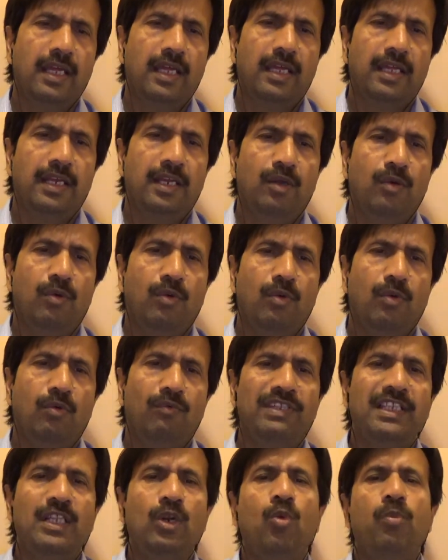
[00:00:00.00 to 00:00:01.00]
And now,
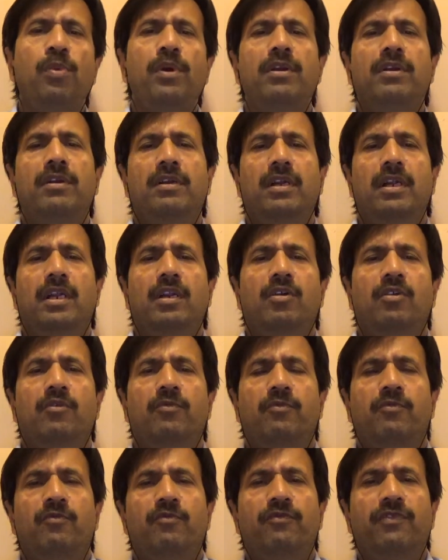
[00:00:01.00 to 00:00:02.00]
with an open uh,
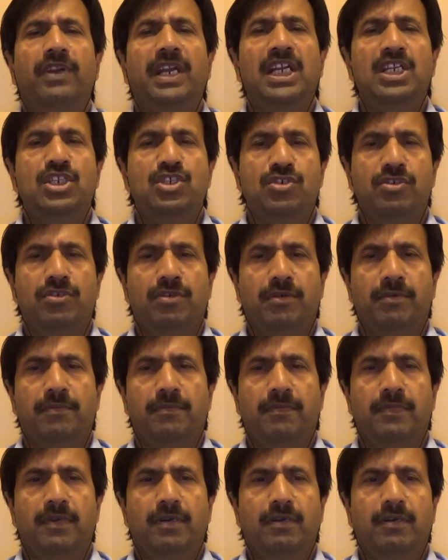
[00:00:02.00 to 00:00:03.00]
fracture,
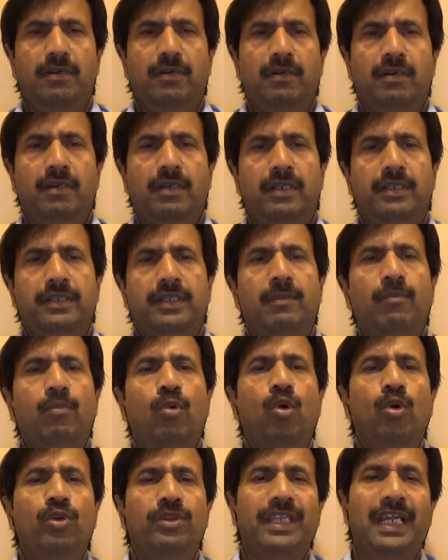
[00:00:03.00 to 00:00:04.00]
uh, the
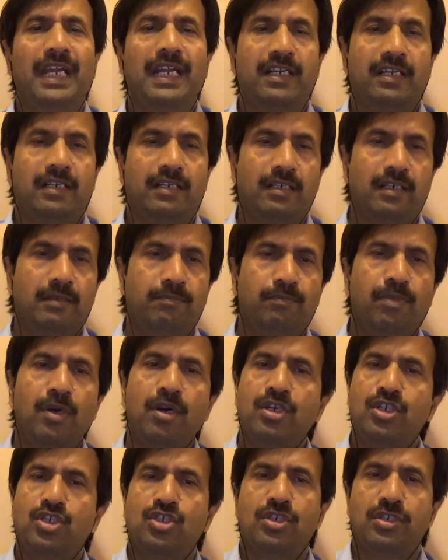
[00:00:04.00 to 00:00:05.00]
bone that uh,
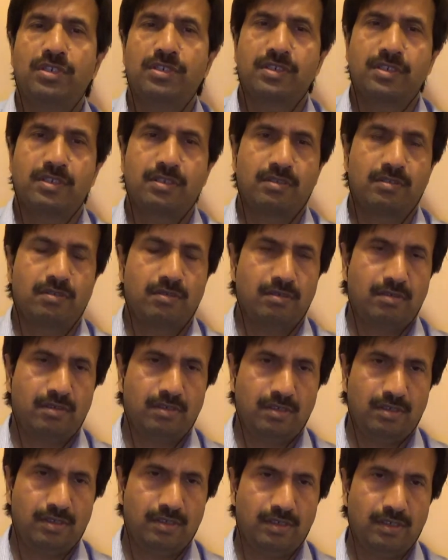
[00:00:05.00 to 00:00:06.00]
punctures
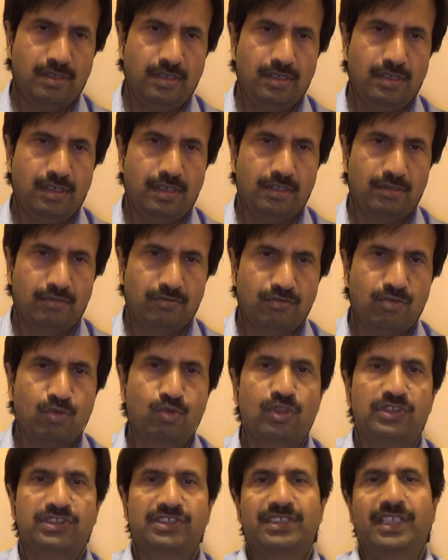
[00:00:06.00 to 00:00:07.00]
uh,
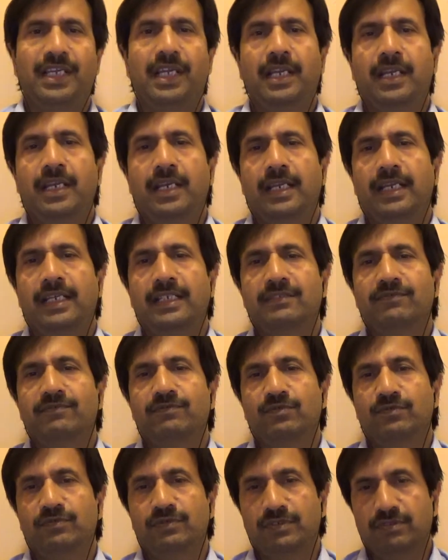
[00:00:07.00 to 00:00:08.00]
through the skin
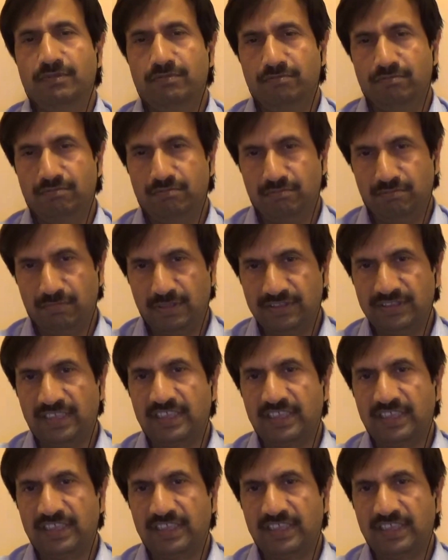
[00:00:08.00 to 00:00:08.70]
is